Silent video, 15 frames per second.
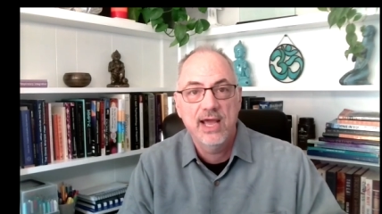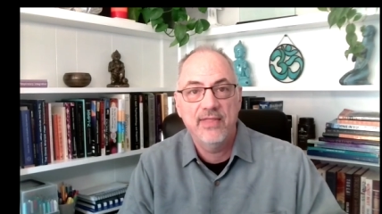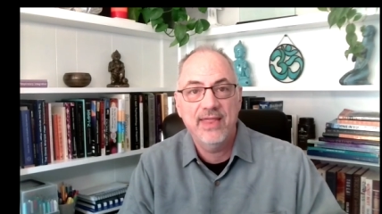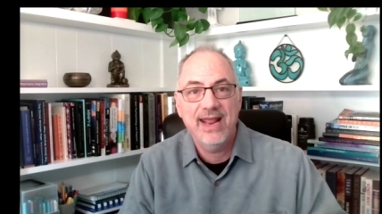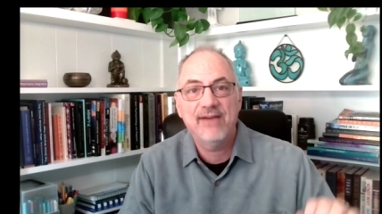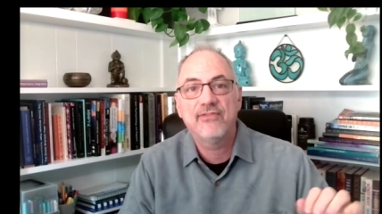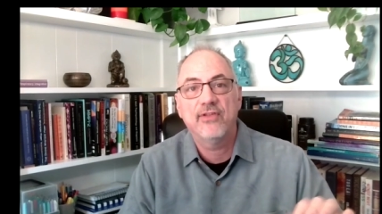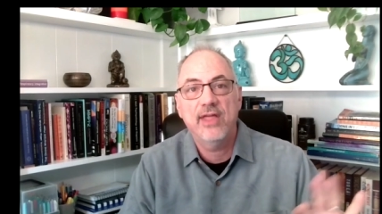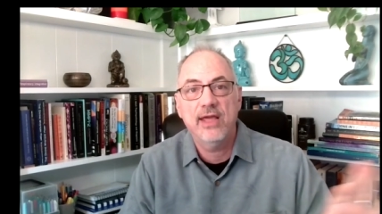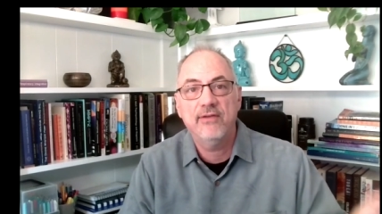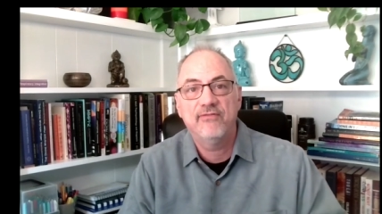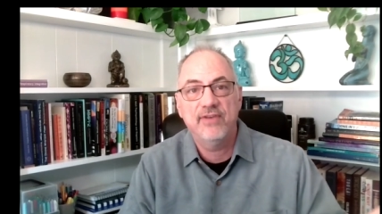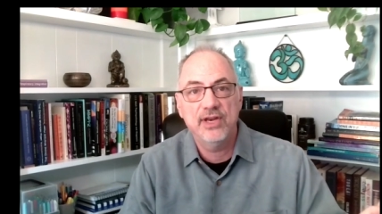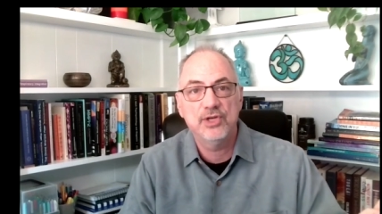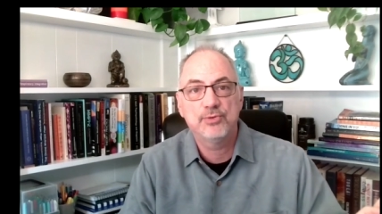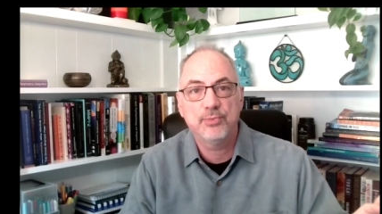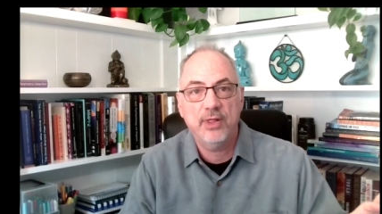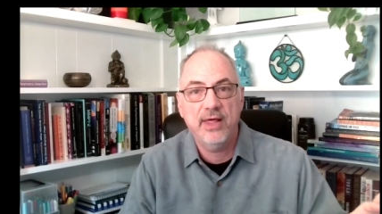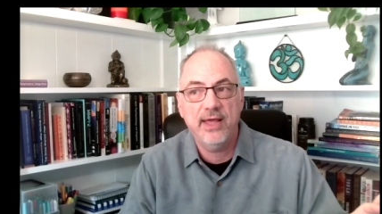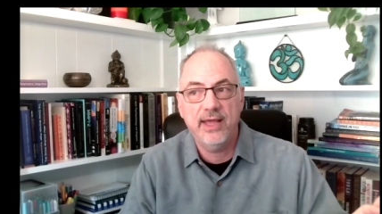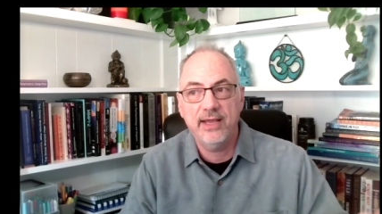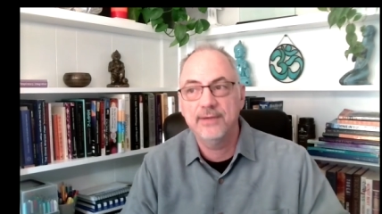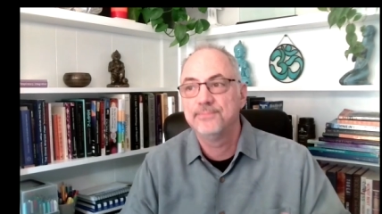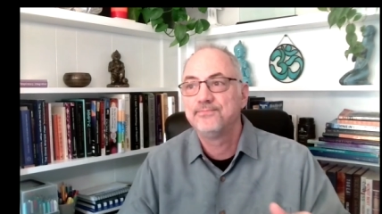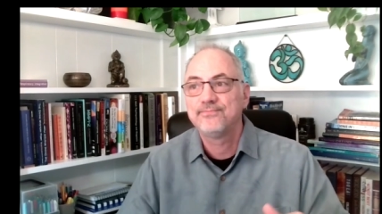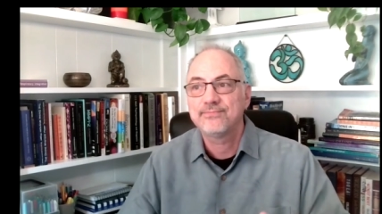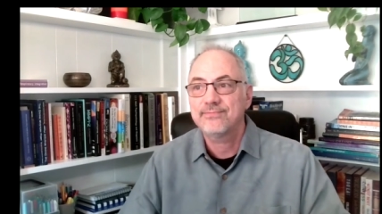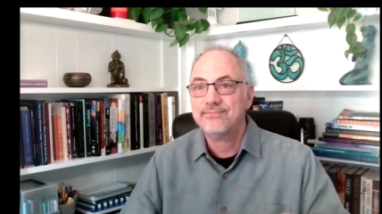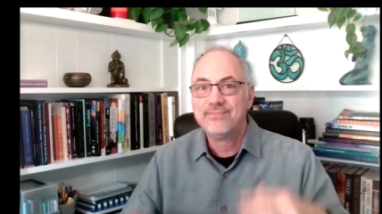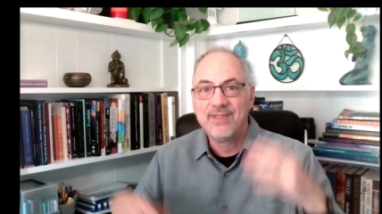and then after they finished playing,
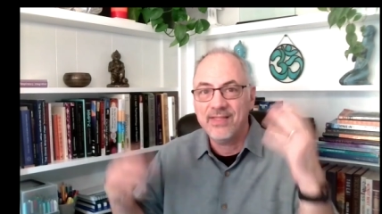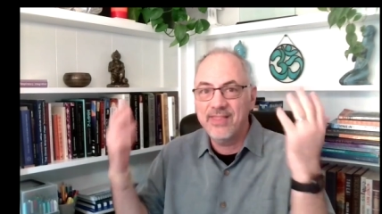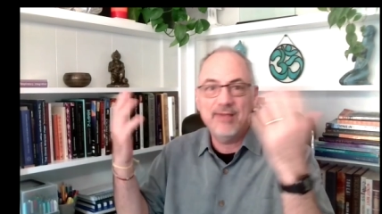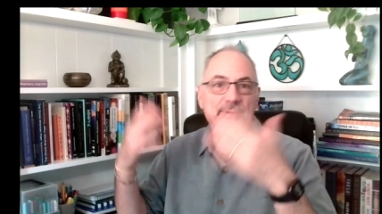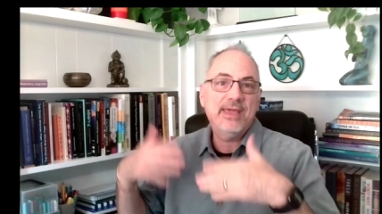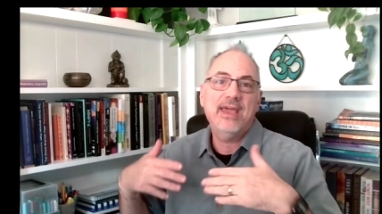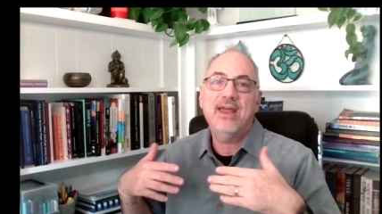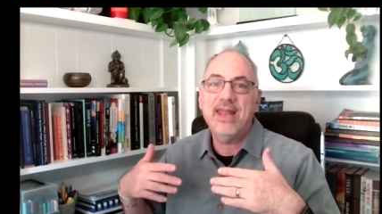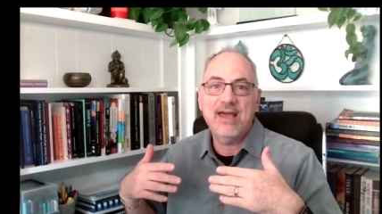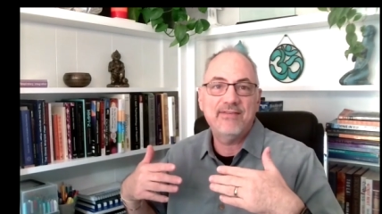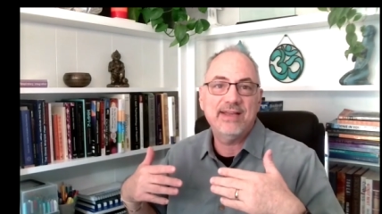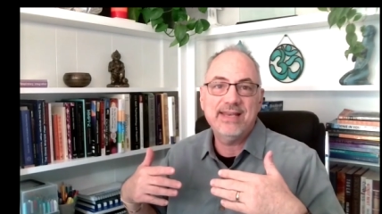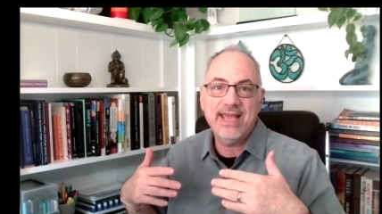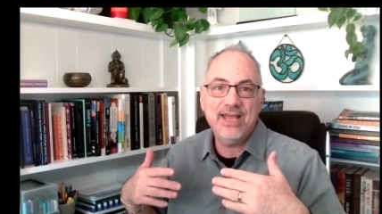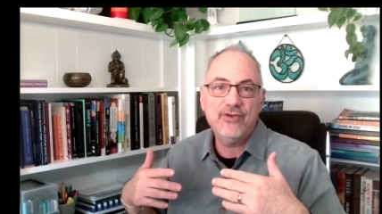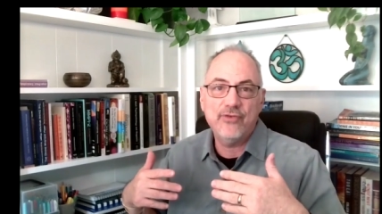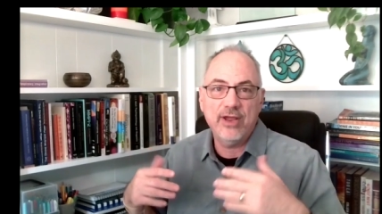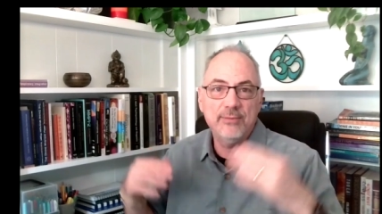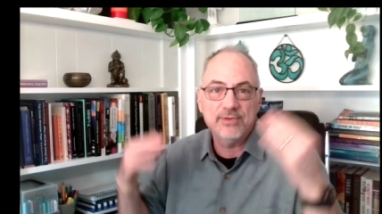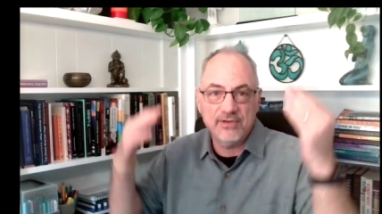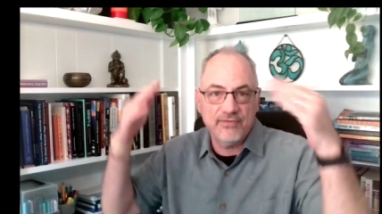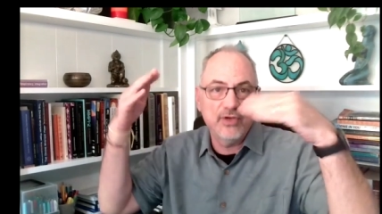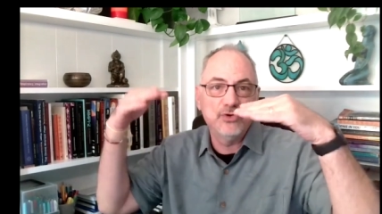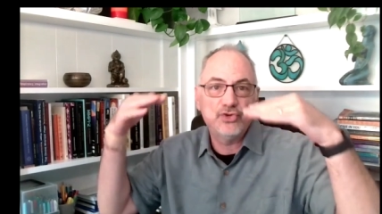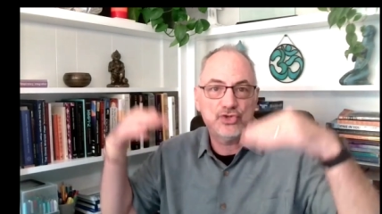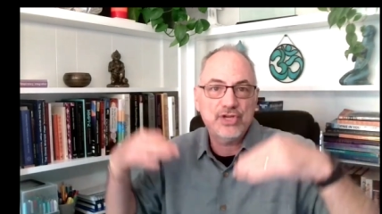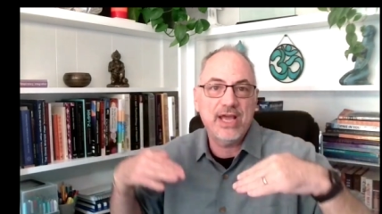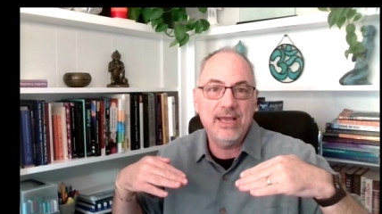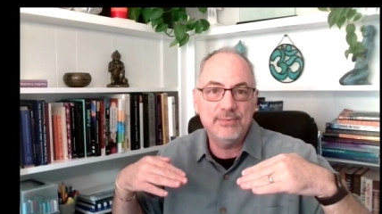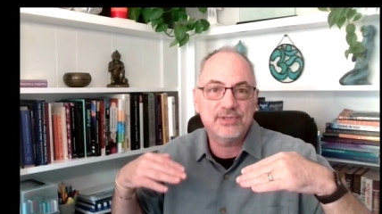they began having daydreams of those
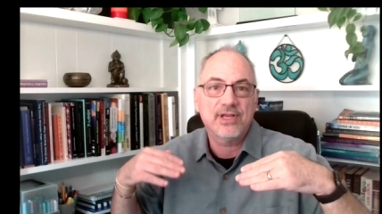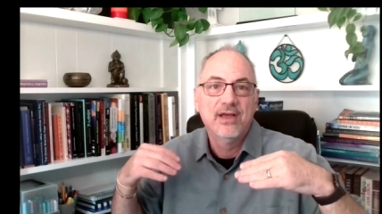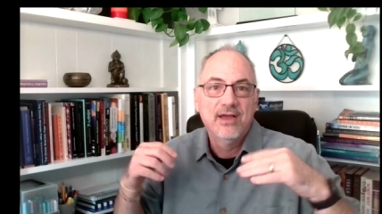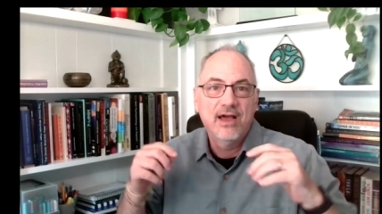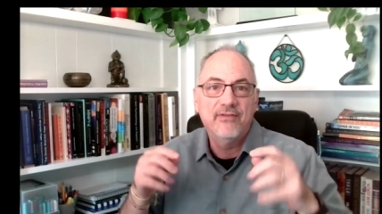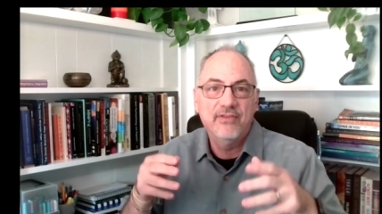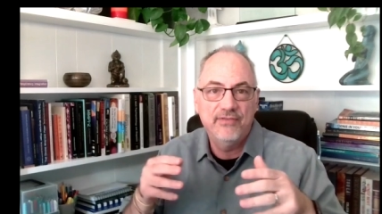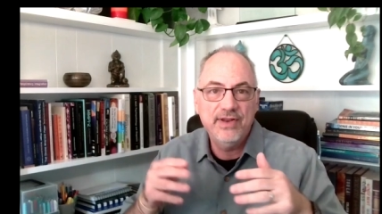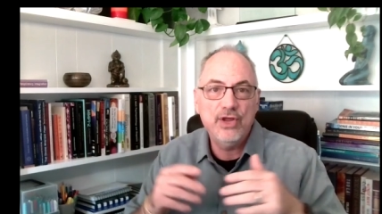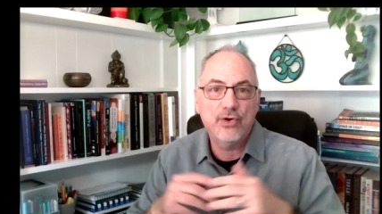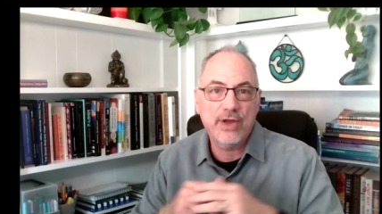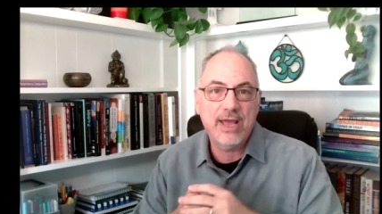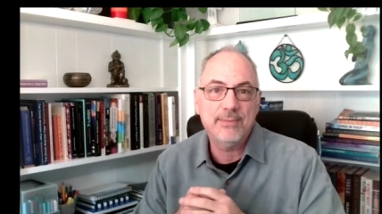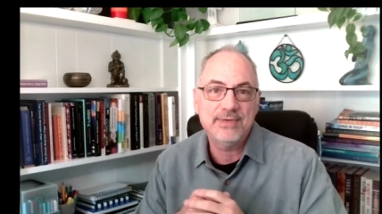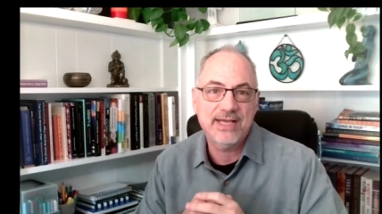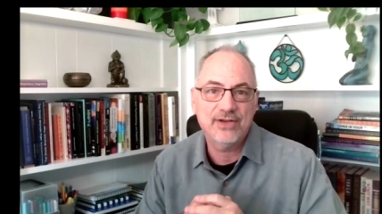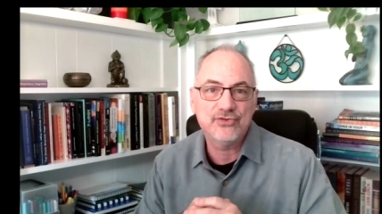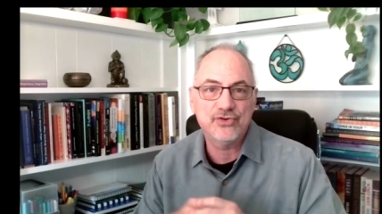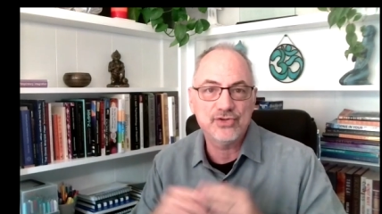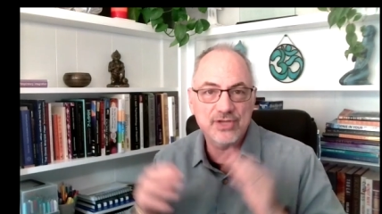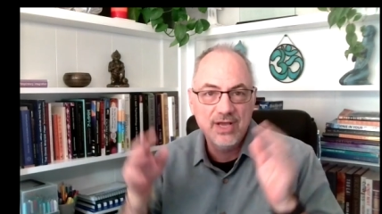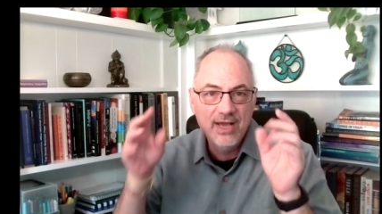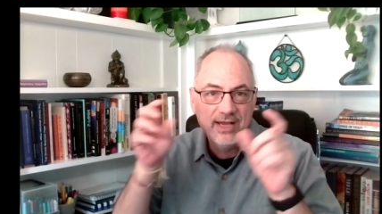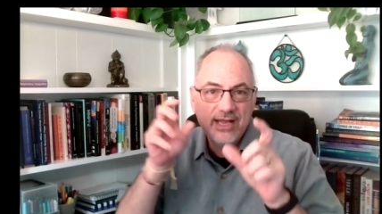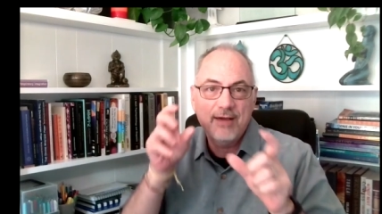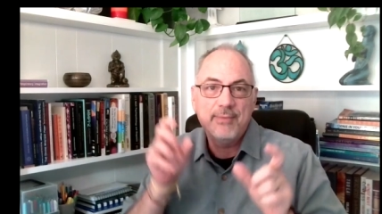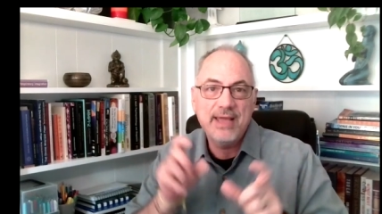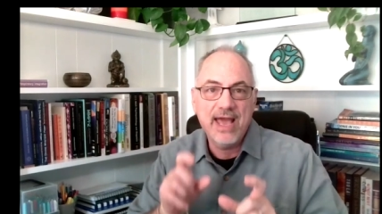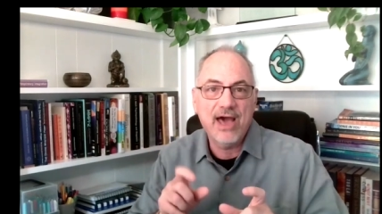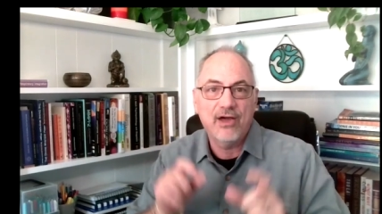shapes of the video game Tetris
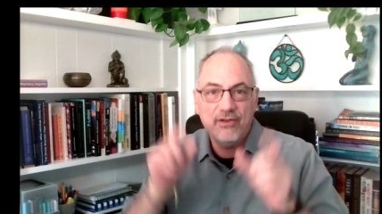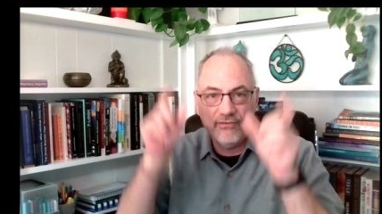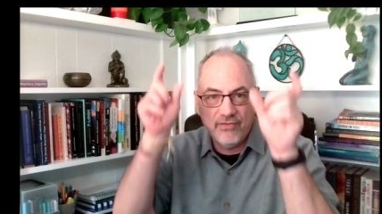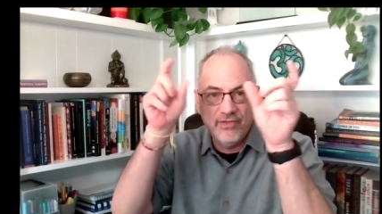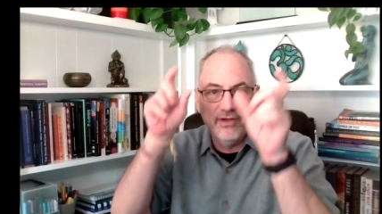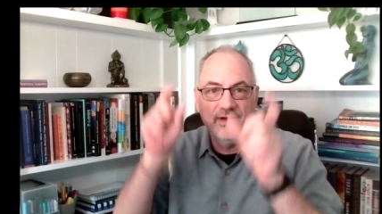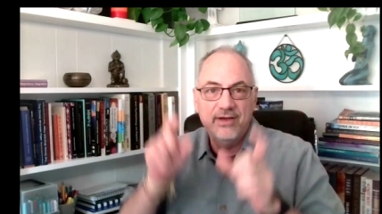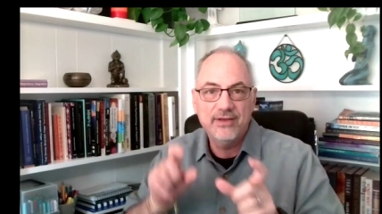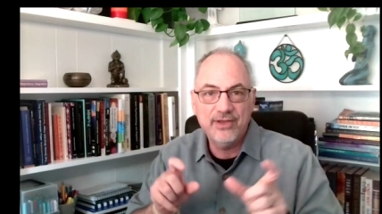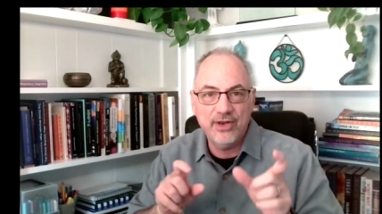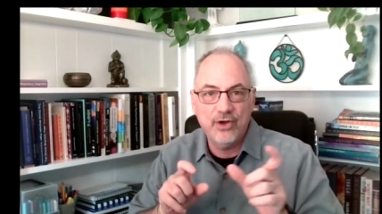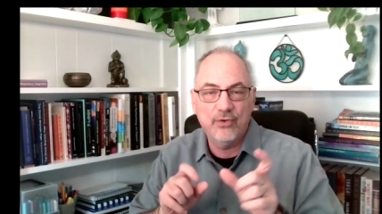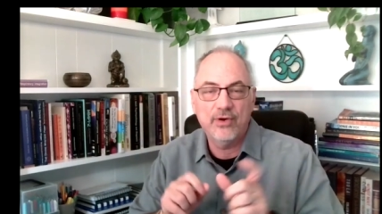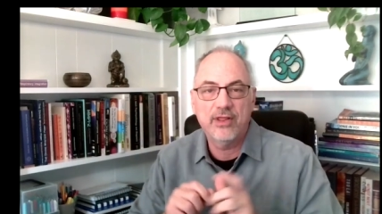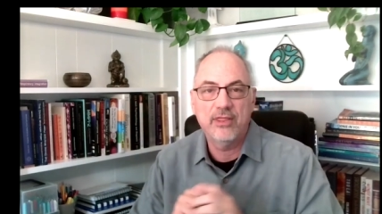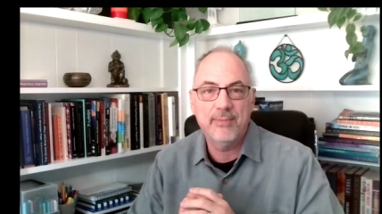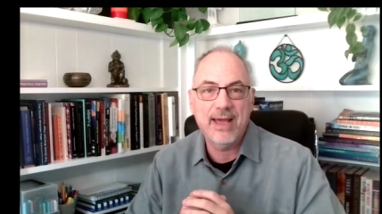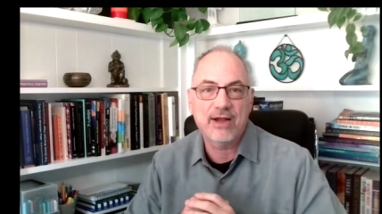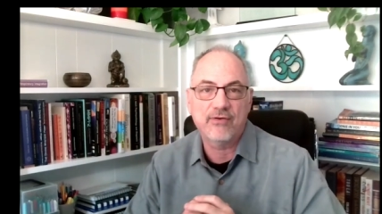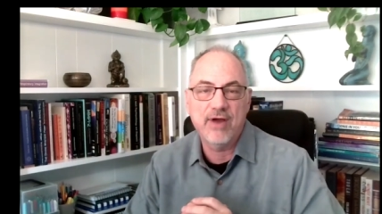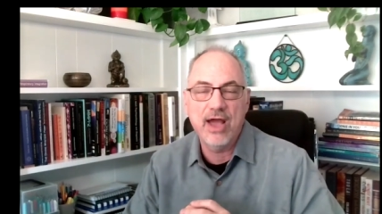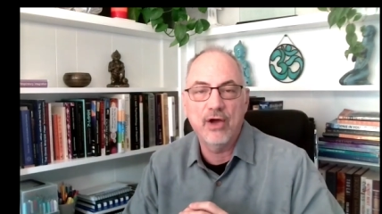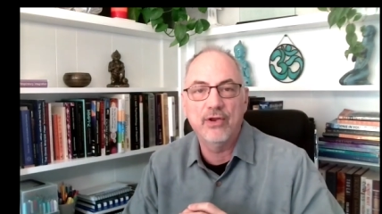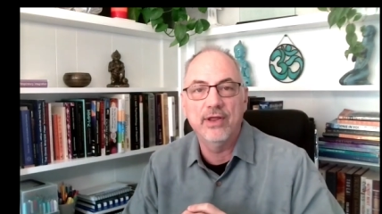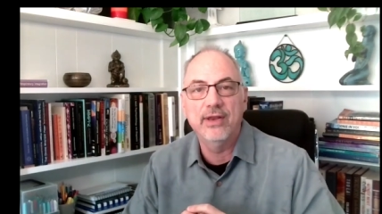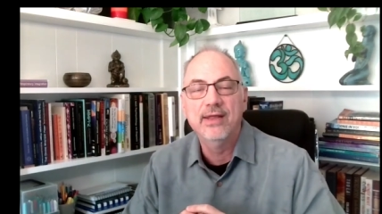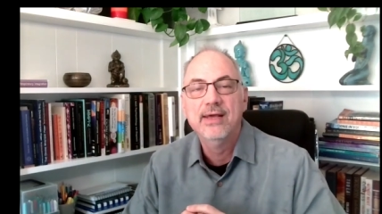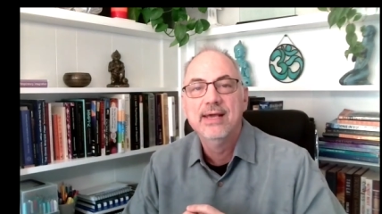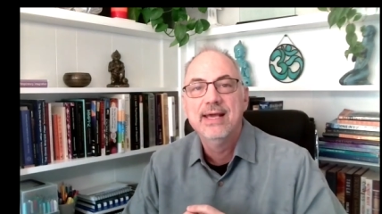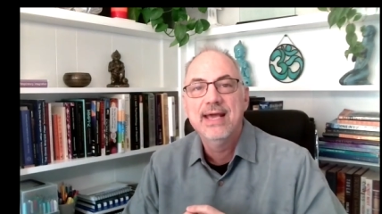coming out of the you know the background and